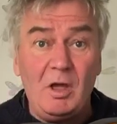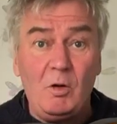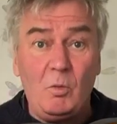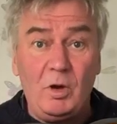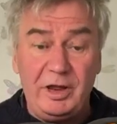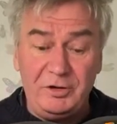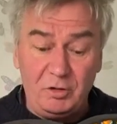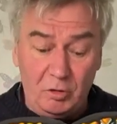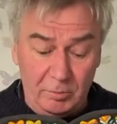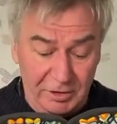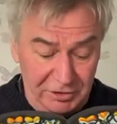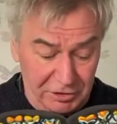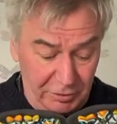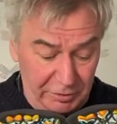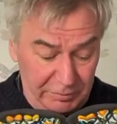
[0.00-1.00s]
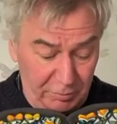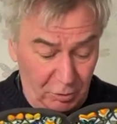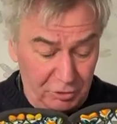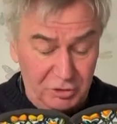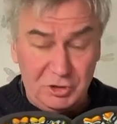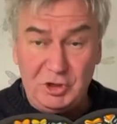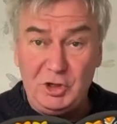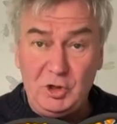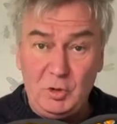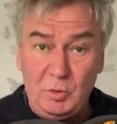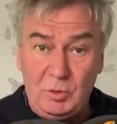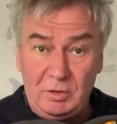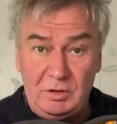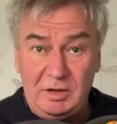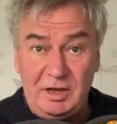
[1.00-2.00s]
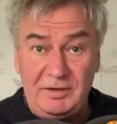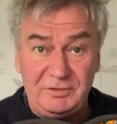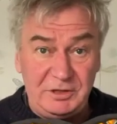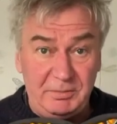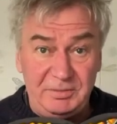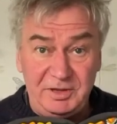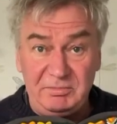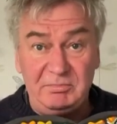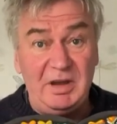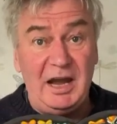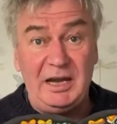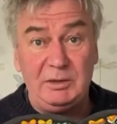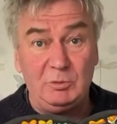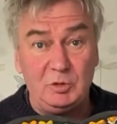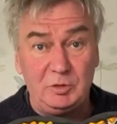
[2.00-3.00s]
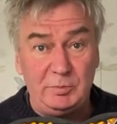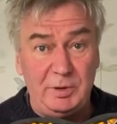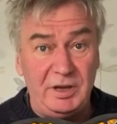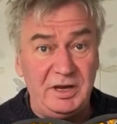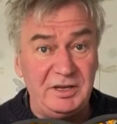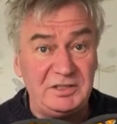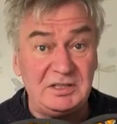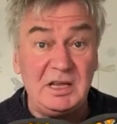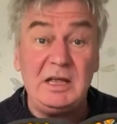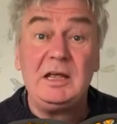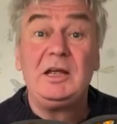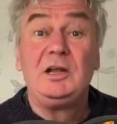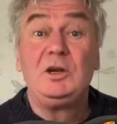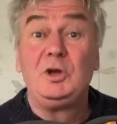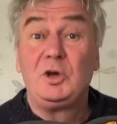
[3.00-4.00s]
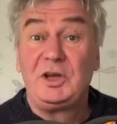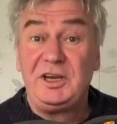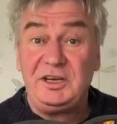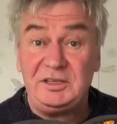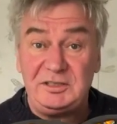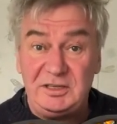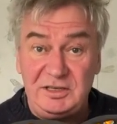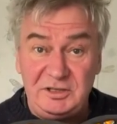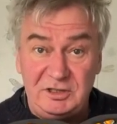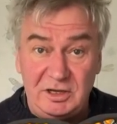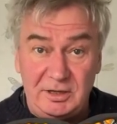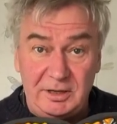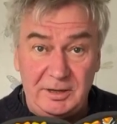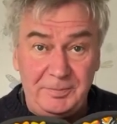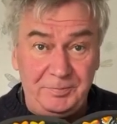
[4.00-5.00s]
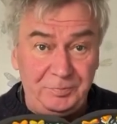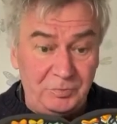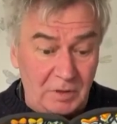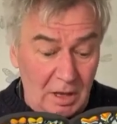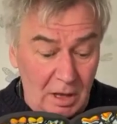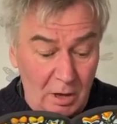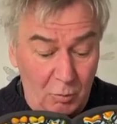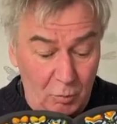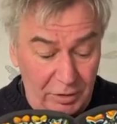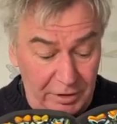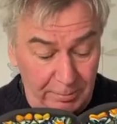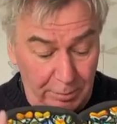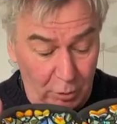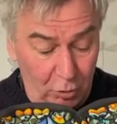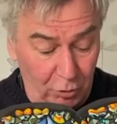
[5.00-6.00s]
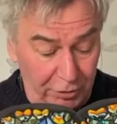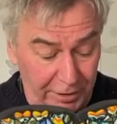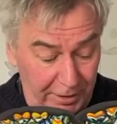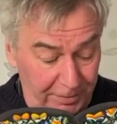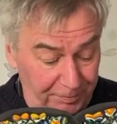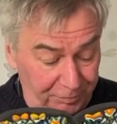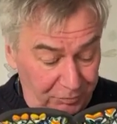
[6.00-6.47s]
What I normally do is put two of something, animals, birds, looking at each other with a border.